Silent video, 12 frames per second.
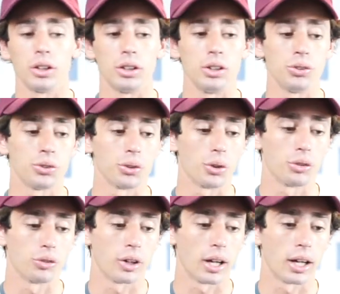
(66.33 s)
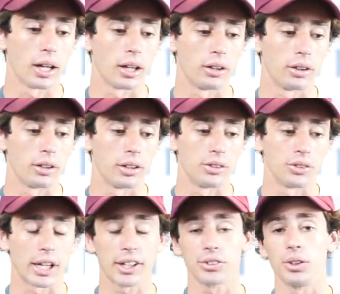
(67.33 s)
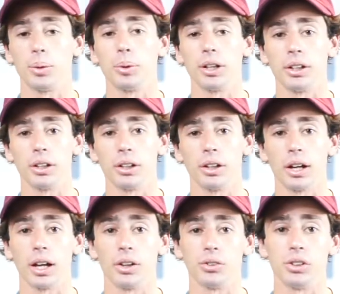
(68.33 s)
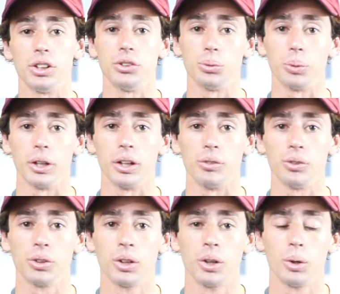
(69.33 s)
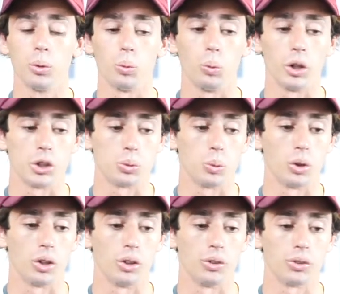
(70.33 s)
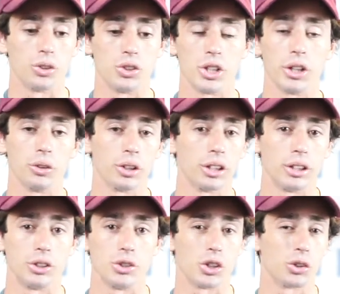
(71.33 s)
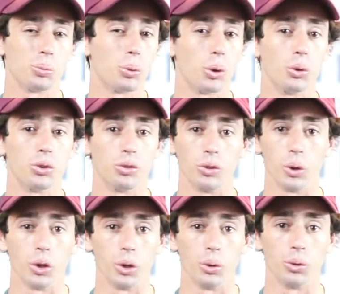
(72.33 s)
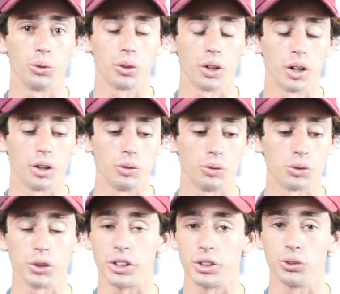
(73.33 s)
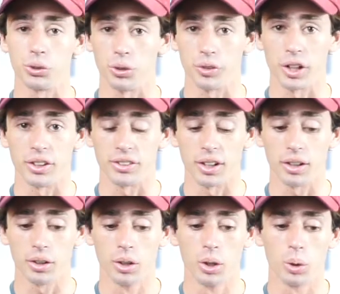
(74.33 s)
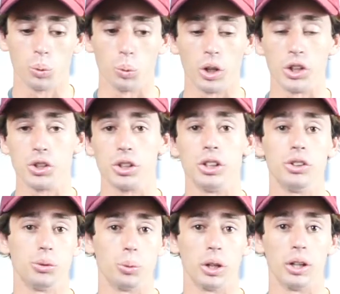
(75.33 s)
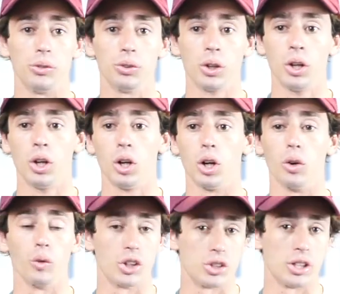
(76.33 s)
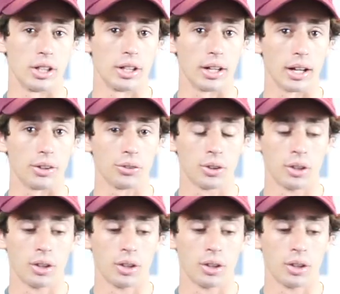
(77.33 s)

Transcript: East Surf had the exact same idea as East Waves, which was to generally just post photos of strictly surf content, which East Waves originated as.